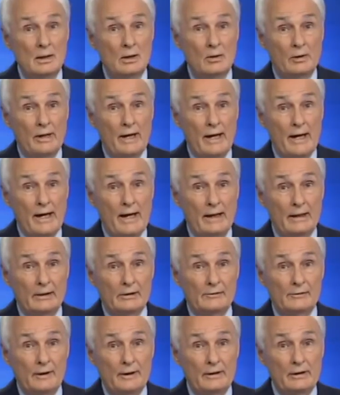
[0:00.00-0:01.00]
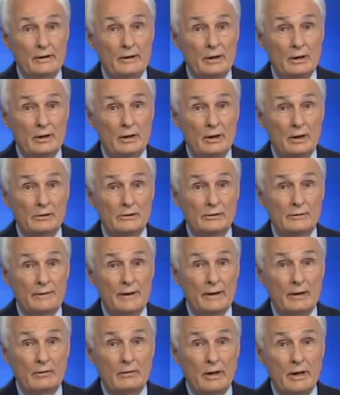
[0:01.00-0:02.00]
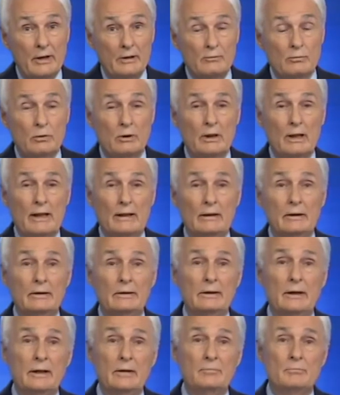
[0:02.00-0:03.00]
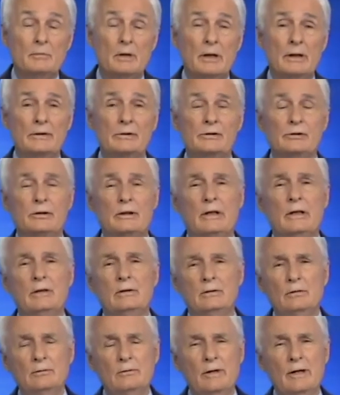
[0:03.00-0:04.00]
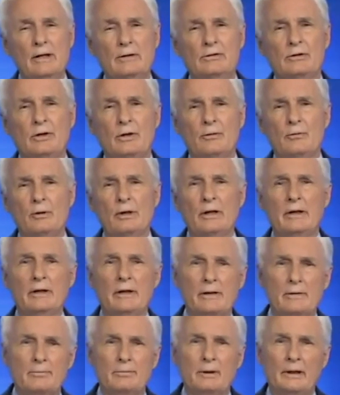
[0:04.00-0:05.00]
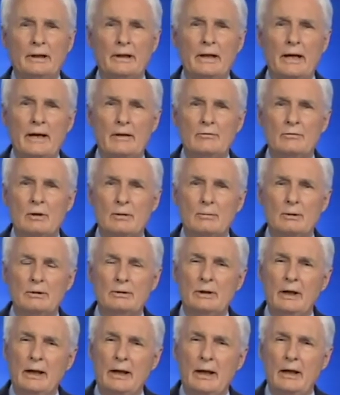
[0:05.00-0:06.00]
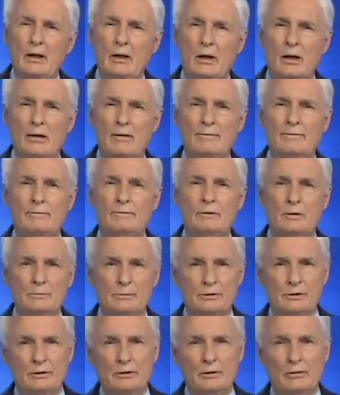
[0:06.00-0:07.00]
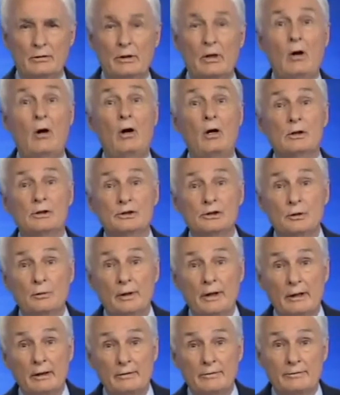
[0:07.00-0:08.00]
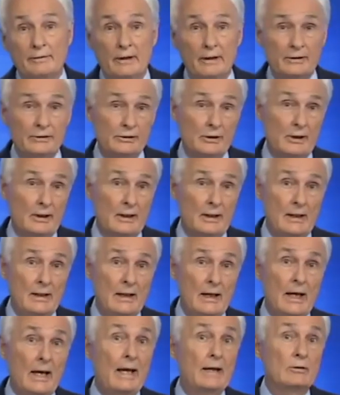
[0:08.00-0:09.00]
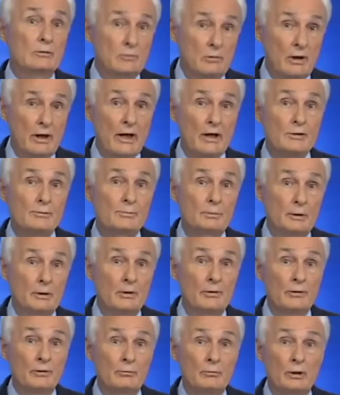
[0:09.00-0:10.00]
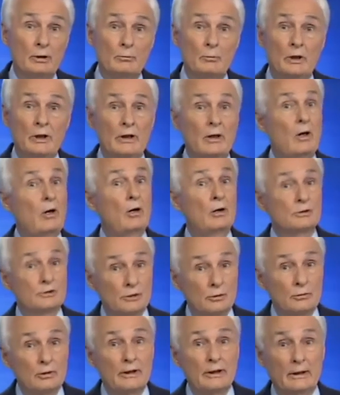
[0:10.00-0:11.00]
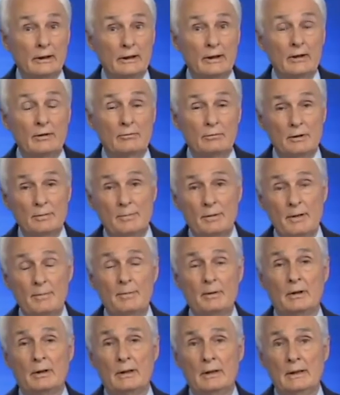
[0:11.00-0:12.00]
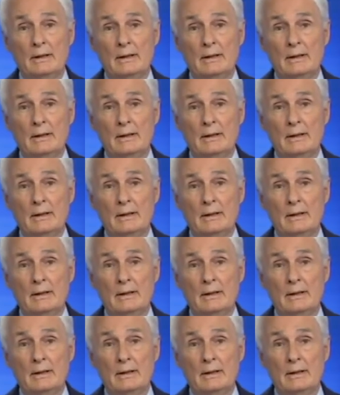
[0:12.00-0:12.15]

Okay, Alex, finding the cause of that crash will likely take months. In 2003, another plane had trouble taking off from Sedona, also hit a fence and crashed below the runway, also killing three people.